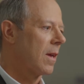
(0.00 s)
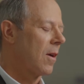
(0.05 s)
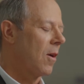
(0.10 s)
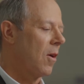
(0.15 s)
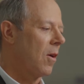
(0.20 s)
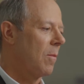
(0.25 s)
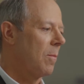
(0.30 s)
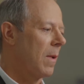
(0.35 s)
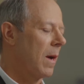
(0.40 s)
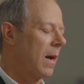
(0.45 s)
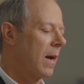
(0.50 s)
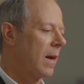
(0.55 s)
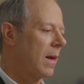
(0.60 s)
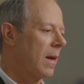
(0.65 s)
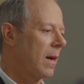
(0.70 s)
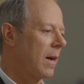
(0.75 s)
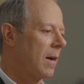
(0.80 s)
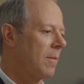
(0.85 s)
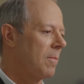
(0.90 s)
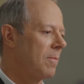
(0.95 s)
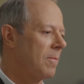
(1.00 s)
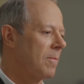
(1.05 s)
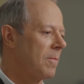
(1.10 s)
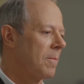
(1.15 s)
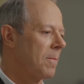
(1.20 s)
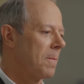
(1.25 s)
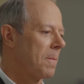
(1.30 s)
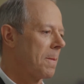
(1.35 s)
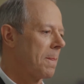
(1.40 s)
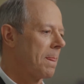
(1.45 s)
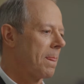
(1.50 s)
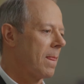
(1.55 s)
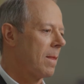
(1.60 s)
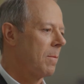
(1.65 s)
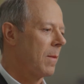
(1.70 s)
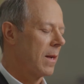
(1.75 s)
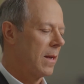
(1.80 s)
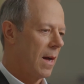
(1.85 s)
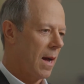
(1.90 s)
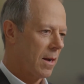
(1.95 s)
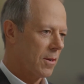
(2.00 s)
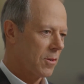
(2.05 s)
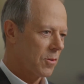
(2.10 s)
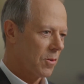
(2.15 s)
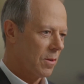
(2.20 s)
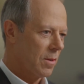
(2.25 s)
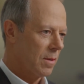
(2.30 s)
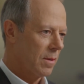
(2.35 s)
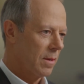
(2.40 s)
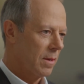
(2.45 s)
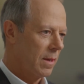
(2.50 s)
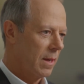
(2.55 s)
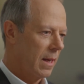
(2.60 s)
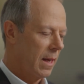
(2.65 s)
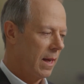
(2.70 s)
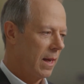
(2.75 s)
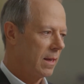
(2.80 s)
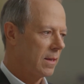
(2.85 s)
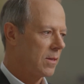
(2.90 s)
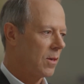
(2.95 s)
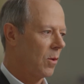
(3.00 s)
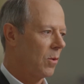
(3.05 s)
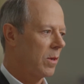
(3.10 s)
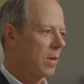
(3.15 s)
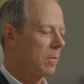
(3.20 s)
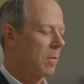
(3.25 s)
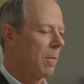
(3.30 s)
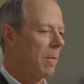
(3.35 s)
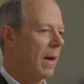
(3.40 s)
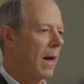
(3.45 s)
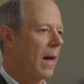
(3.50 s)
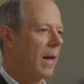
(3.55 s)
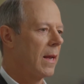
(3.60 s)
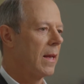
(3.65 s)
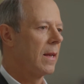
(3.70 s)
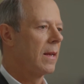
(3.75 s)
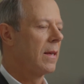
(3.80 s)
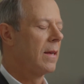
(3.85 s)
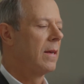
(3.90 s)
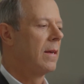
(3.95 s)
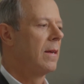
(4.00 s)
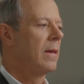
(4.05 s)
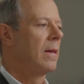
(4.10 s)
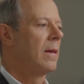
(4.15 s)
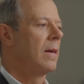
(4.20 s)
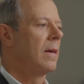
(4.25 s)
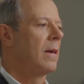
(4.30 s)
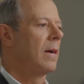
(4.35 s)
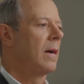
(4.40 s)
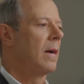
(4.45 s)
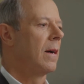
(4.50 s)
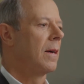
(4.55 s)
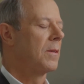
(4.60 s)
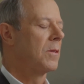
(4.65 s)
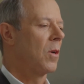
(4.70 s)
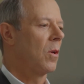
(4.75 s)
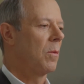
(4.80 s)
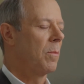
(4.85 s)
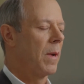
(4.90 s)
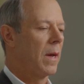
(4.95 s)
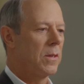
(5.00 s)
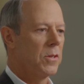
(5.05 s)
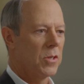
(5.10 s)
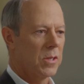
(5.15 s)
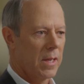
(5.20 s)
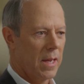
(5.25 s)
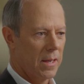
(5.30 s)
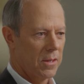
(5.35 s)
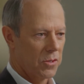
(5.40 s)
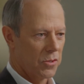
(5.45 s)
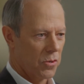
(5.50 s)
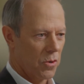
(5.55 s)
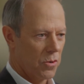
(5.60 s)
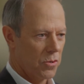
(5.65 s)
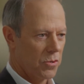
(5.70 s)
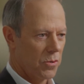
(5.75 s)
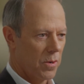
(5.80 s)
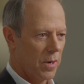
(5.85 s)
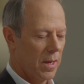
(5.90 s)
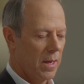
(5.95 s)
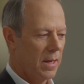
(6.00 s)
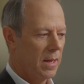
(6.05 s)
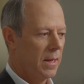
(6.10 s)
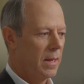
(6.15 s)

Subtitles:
called my doctor and told him about it. Told him I just had surgery,